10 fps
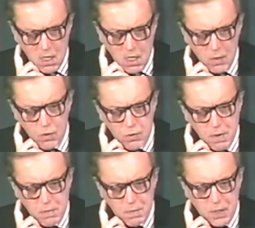I always
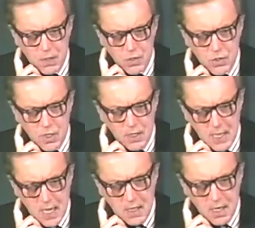remember because at
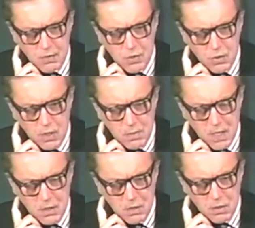the end I was talking
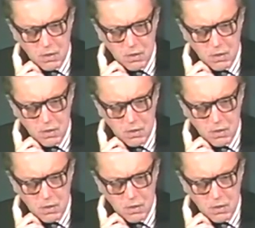about